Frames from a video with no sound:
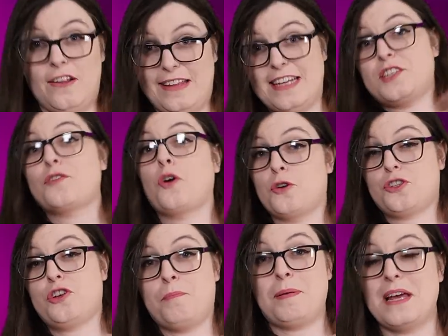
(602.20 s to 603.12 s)
Unless, of
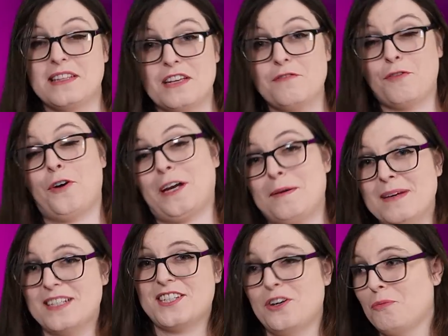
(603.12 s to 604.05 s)
course, you're painting for a
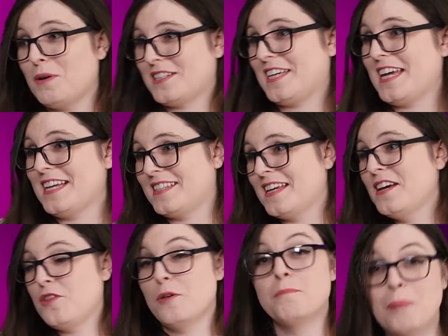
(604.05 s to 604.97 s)
commission, in which case
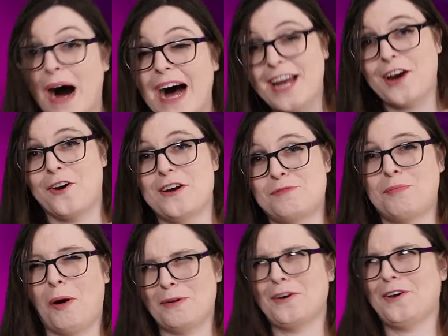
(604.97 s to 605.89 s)
the buyer is
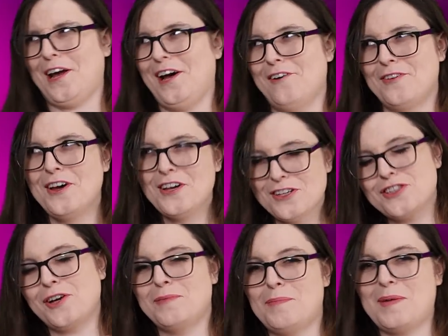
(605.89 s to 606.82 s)
probably gonna have
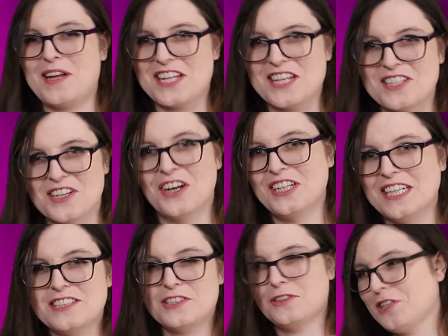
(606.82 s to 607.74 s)
some opinions on
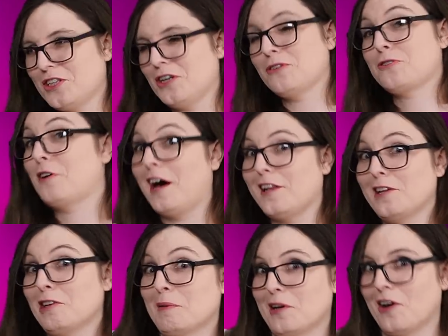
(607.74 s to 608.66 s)
it. So, you know, try a
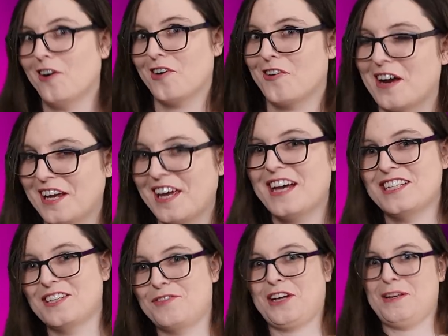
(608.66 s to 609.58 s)
little bit harder, I
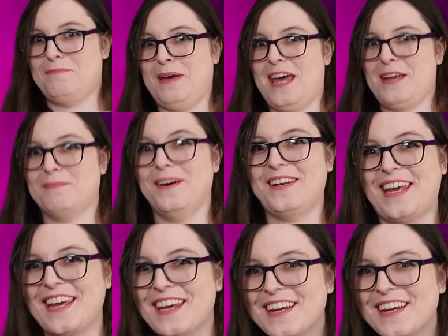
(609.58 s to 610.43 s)
guess, if you're getting paid money.